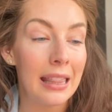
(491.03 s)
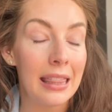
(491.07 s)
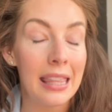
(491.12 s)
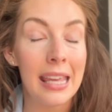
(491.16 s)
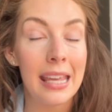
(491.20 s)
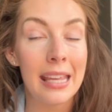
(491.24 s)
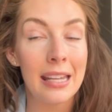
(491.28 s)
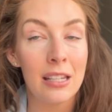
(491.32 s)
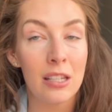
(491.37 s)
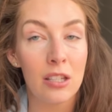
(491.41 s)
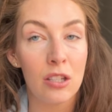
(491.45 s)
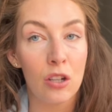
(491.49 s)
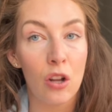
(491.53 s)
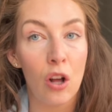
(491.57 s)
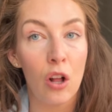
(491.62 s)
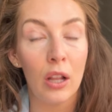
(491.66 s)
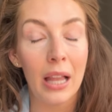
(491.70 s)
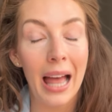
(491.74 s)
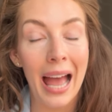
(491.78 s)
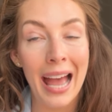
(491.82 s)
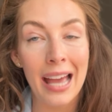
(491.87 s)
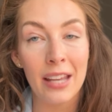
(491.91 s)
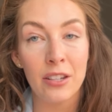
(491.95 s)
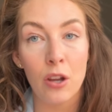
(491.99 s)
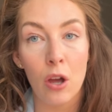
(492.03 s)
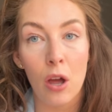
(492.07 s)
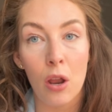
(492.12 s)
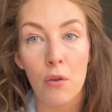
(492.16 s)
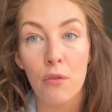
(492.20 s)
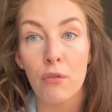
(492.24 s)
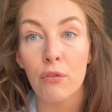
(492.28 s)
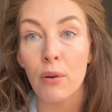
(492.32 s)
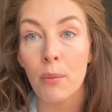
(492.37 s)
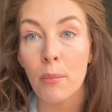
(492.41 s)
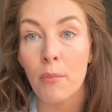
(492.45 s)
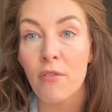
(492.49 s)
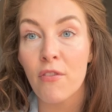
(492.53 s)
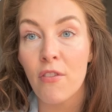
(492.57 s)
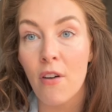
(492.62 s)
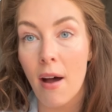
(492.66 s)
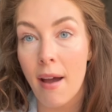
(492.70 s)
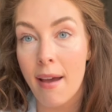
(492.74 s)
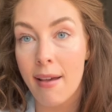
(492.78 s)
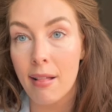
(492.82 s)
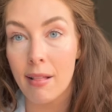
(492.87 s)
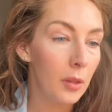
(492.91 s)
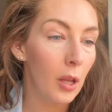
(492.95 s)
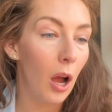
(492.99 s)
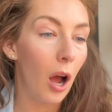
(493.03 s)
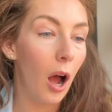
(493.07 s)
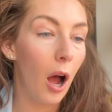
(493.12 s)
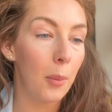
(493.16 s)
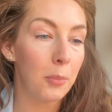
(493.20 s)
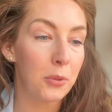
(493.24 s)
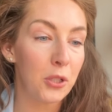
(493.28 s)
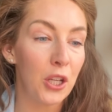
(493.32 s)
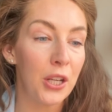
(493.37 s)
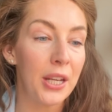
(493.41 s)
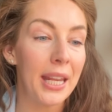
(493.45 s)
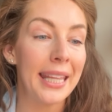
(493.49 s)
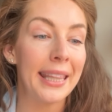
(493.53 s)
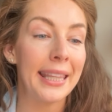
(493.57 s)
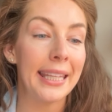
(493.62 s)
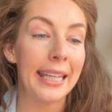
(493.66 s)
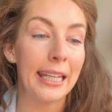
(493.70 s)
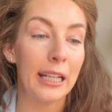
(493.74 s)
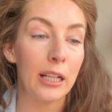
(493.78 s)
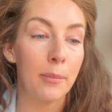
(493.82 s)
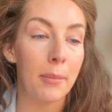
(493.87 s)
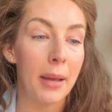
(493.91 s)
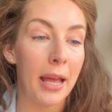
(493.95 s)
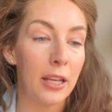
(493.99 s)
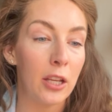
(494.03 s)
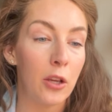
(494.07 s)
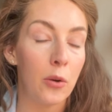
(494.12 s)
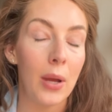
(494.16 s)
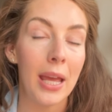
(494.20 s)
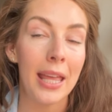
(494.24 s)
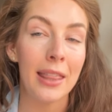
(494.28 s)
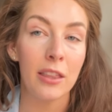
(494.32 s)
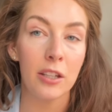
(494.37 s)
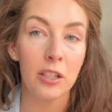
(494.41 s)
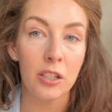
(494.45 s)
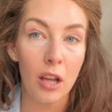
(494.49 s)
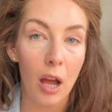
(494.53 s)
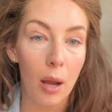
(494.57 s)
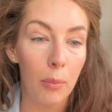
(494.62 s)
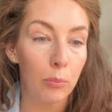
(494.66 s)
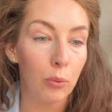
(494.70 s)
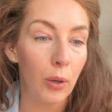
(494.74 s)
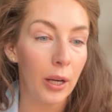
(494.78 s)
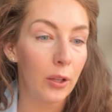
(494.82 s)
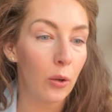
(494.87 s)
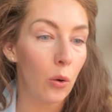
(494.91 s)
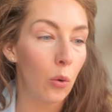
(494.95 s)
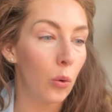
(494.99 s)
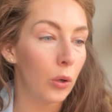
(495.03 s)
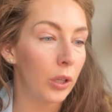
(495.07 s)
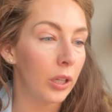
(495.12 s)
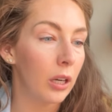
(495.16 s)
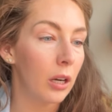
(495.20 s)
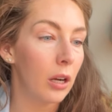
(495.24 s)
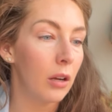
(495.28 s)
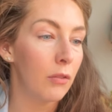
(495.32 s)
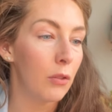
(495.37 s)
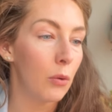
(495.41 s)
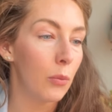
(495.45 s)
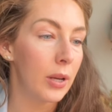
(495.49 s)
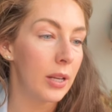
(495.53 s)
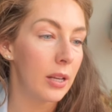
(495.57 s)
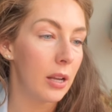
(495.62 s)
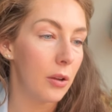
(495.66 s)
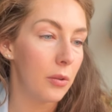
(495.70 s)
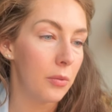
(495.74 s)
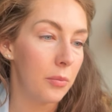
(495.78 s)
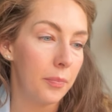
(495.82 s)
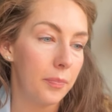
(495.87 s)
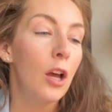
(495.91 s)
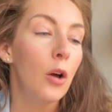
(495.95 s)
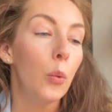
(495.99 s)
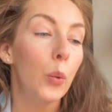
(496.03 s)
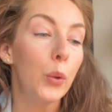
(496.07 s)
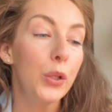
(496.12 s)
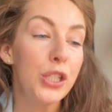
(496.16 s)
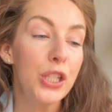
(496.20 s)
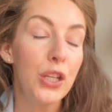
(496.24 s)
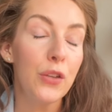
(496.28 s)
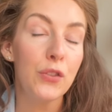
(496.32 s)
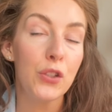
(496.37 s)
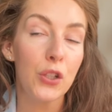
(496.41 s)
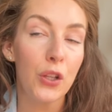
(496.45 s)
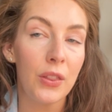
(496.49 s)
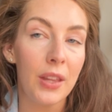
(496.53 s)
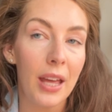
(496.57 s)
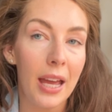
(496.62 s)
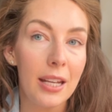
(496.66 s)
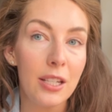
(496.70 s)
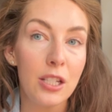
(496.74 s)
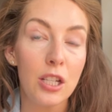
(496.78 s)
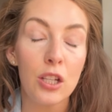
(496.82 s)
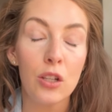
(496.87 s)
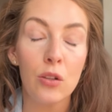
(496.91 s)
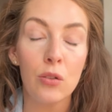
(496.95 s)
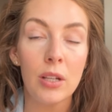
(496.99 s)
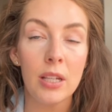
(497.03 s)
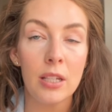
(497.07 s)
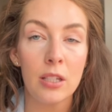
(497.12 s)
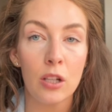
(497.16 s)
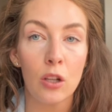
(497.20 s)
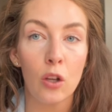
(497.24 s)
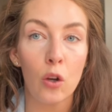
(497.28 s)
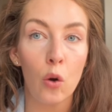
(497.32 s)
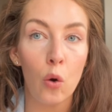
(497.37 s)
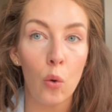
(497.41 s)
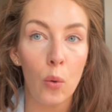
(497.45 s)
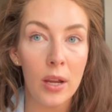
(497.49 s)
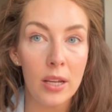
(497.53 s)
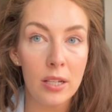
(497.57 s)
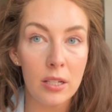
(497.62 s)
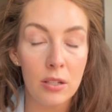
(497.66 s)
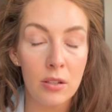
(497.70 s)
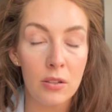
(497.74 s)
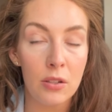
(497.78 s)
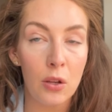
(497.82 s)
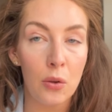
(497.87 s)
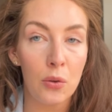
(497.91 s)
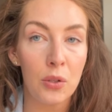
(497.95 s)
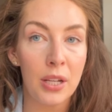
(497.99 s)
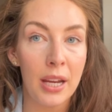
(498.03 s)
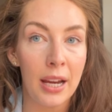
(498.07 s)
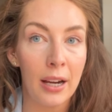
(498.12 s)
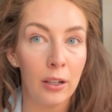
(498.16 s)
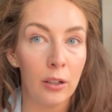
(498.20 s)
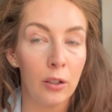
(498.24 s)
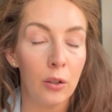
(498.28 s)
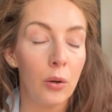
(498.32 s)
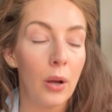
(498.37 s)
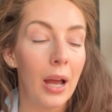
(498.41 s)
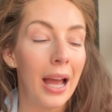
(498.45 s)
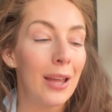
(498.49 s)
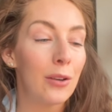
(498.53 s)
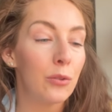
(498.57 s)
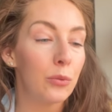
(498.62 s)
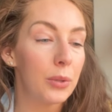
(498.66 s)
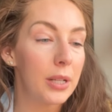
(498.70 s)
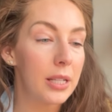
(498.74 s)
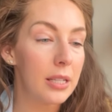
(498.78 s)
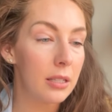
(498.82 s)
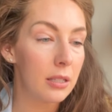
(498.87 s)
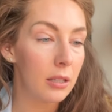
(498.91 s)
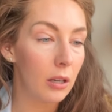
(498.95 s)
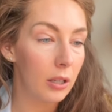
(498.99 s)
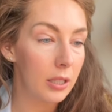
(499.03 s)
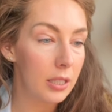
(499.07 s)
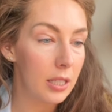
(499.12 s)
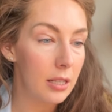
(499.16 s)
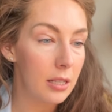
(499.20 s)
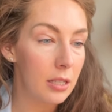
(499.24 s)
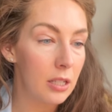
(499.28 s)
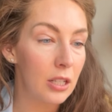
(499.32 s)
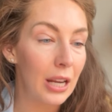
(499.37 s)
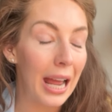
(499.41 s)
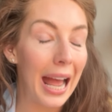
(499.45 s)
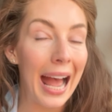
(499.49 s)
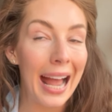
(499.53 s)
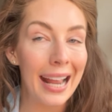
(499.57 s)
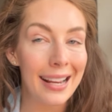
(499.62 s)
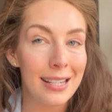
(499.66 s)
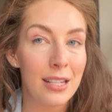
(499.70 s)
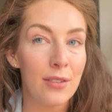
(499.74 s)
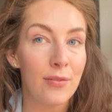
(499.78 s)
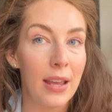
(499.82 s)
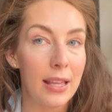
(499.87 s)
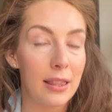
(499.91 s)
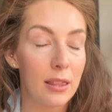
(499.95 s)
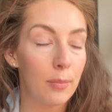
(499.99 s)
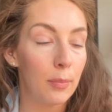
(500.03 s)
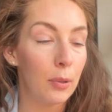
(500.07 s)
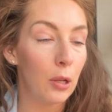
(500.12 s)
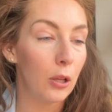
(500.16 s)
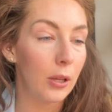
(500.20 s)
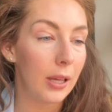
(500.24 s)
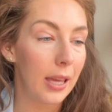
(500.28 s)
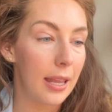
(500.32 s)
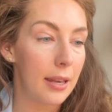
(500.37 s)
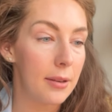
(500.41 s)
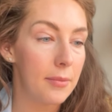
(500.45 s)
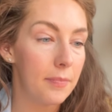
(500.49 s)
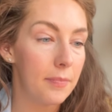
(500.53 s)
install add-on from file option in the gear menu in the top right corner of the window. Once you've done that, you need to quit Zotero and restart it to activate the plugin.